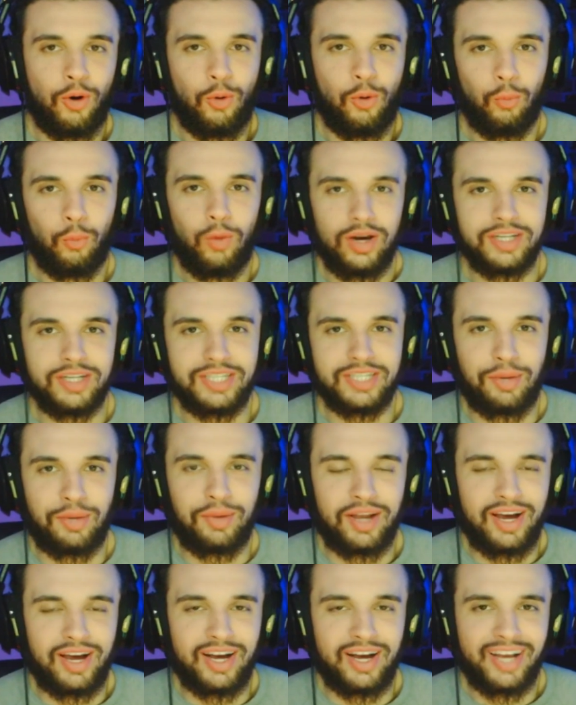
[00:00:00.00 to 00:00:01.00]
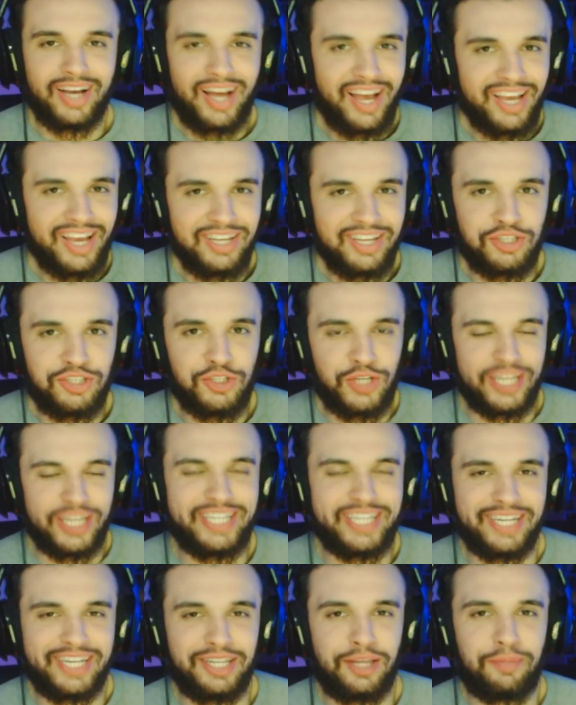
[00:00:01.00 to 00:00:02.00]
What is going on guys?
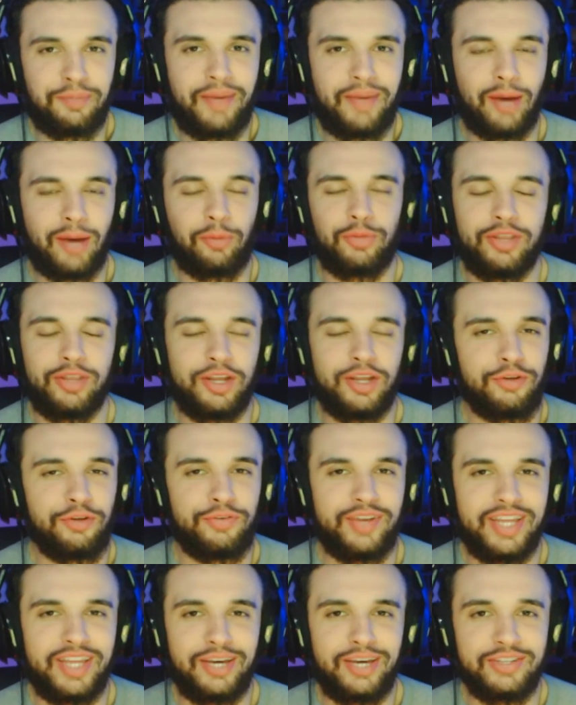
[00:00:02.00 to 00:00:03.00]
JTGily back with another video.